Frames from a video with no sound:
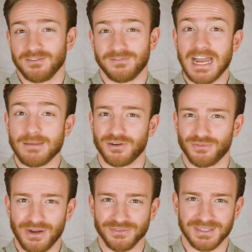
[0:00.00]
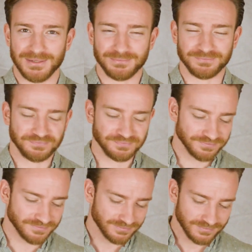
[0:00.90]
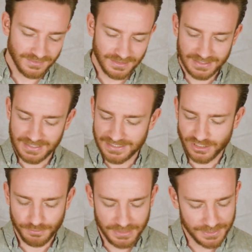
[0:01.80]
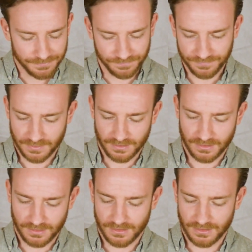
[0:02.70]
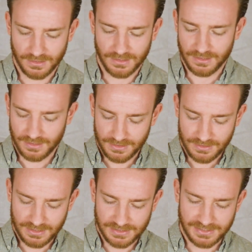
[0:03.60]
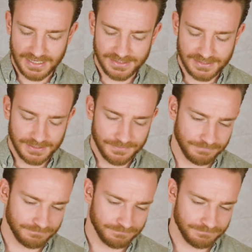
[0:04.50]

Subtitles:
vibe around them. And to me, this scent,